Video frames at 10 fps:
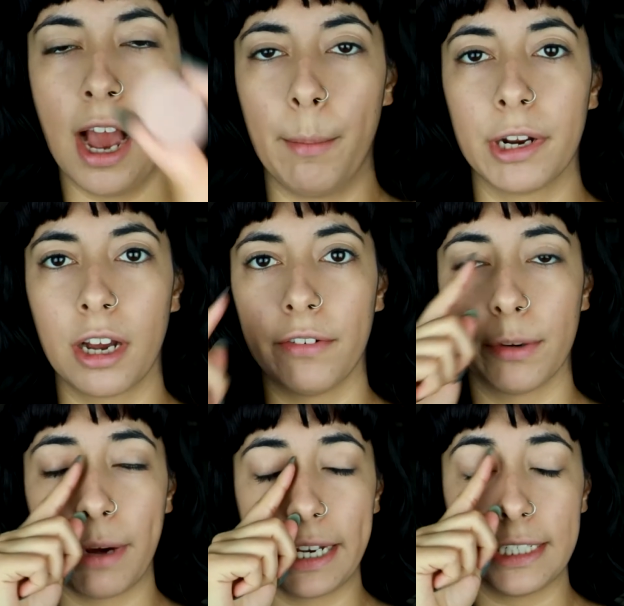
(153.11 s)
I'm going to cover
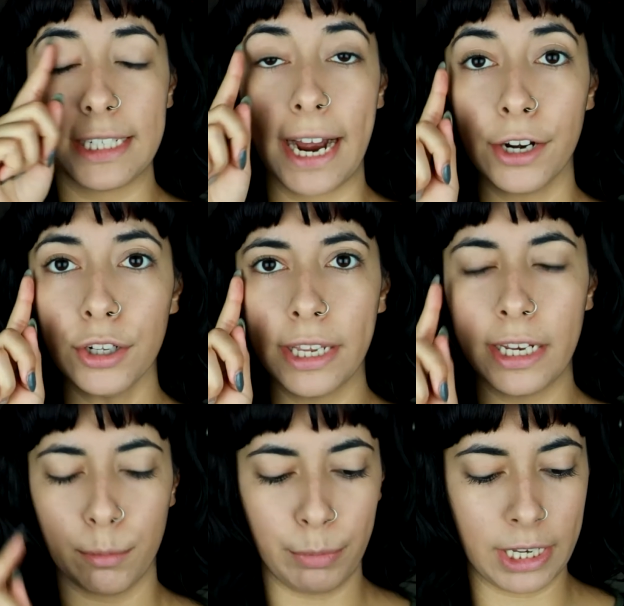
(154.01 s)
my entire
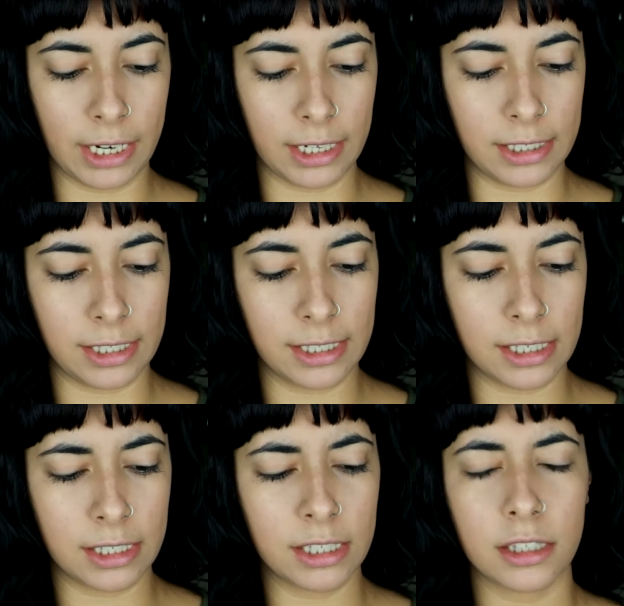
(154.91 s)
lid because
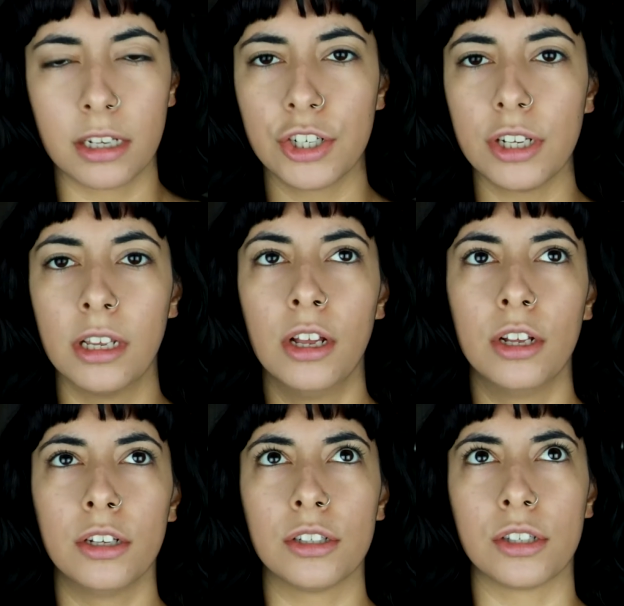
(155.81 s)
since it's such a
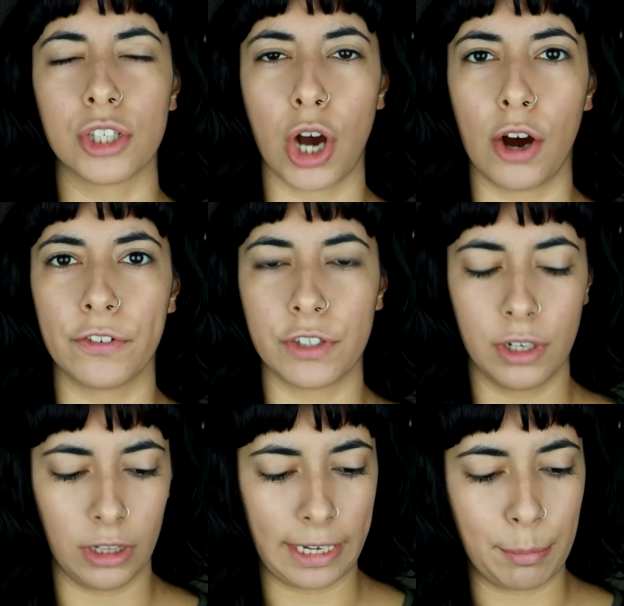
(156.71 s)

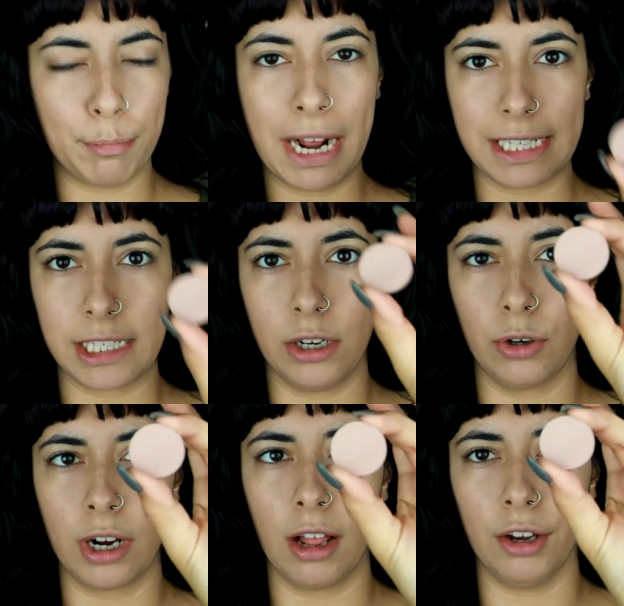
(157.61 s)
soft like
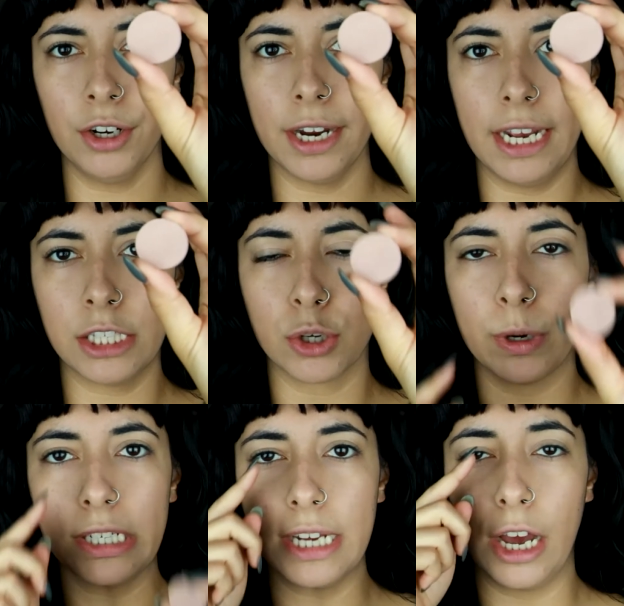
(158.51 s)
pastel color, it's
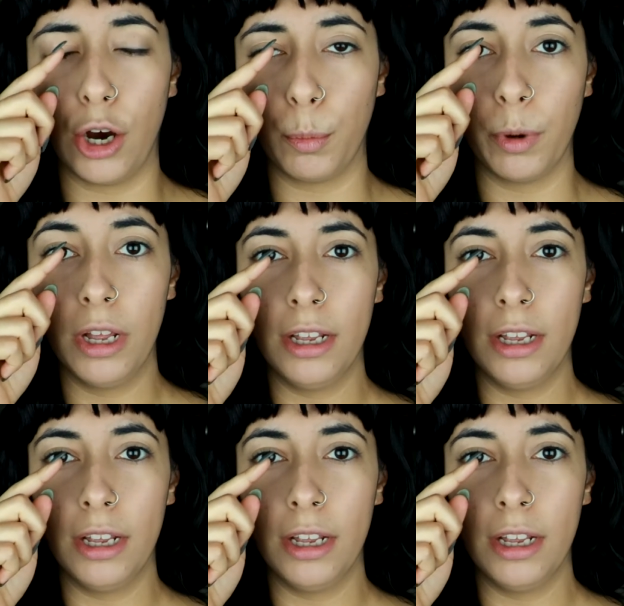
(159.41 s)
going to help